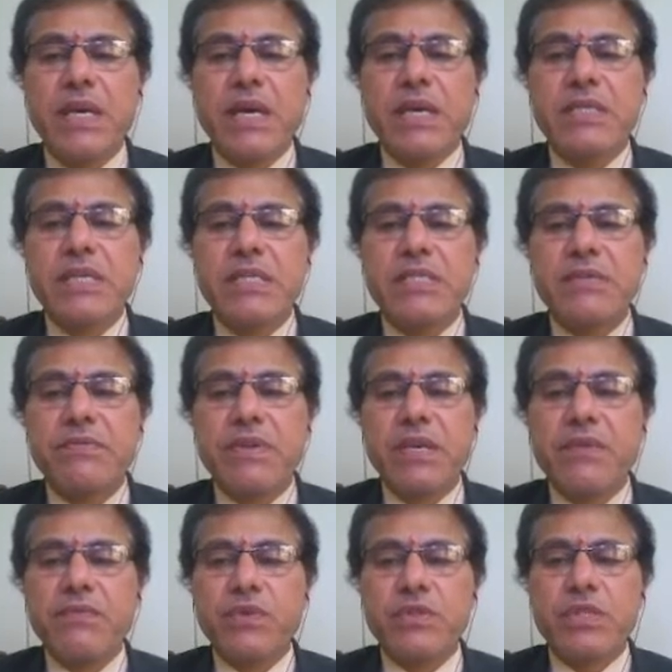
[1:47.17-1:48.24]
designs of the
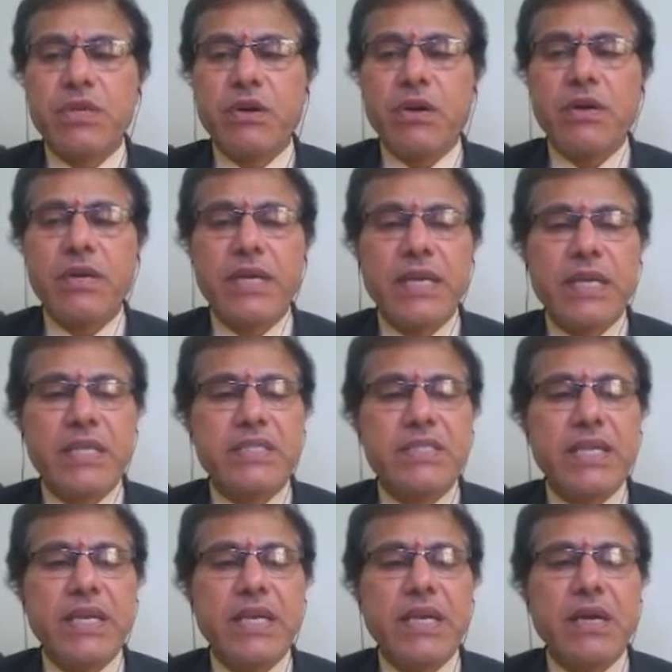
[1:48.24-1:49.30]
reinforced concrete,
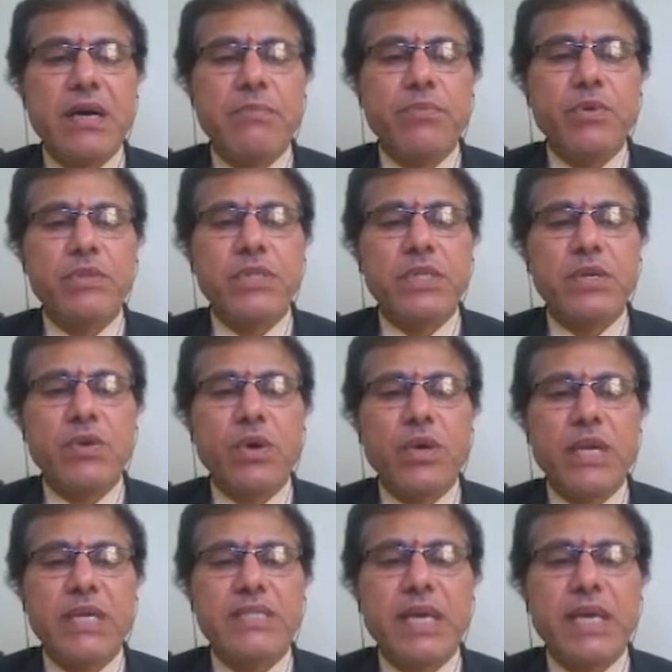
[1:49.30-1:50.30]
steel, composite, low-rise,